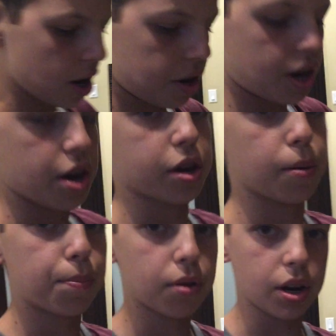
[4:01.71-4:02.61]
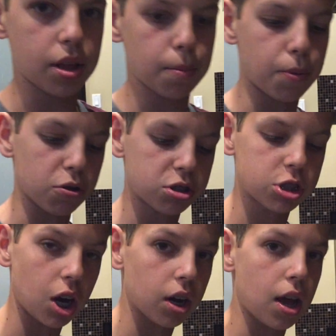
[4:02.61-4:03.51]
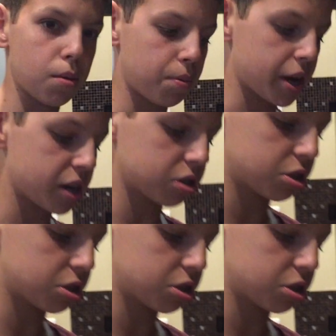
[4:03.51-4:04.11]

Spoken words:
And now you're going to put in both salt and baking